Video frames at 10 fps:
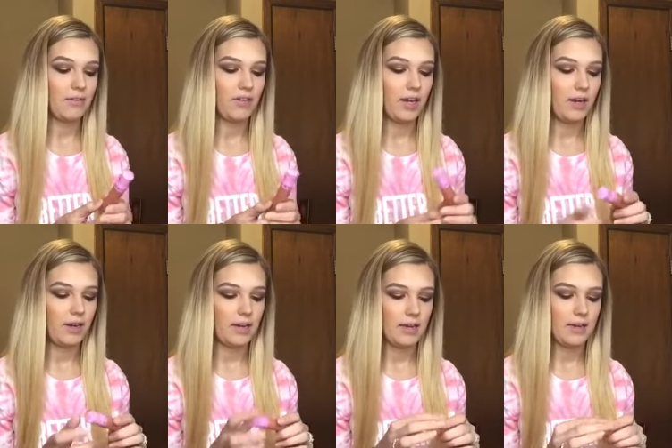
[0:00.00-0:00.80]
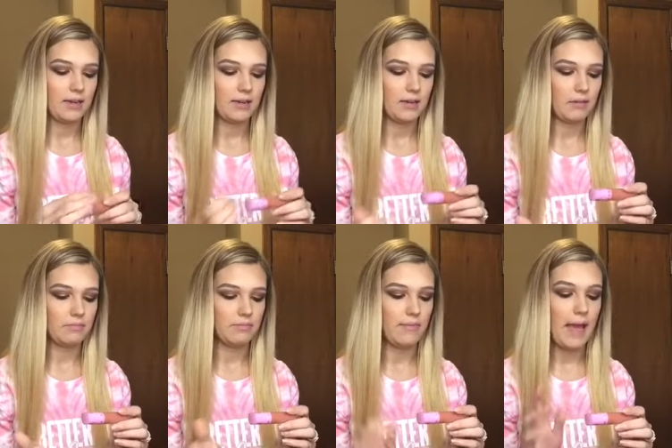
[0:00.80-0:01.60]
very
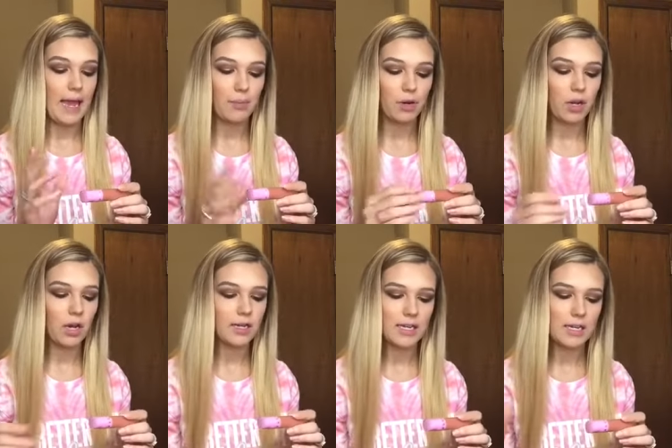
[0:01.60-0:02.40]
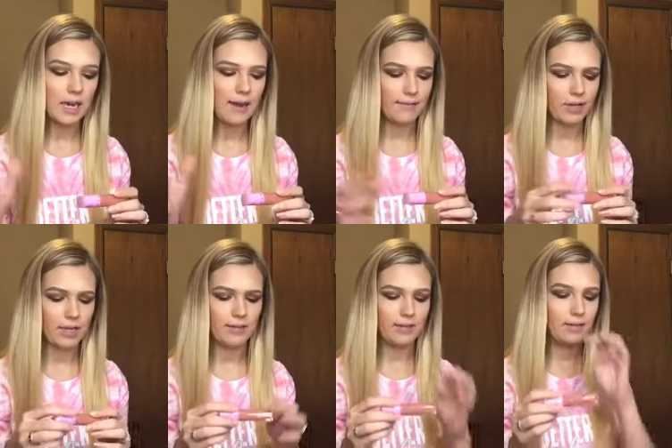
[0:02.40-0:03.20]
um, kind of
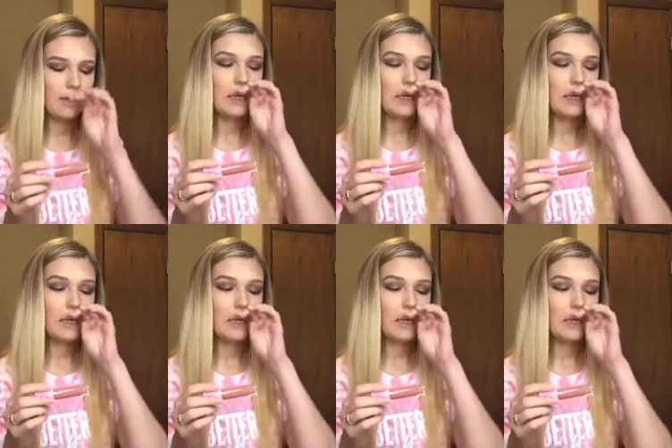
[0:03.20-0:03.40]
color.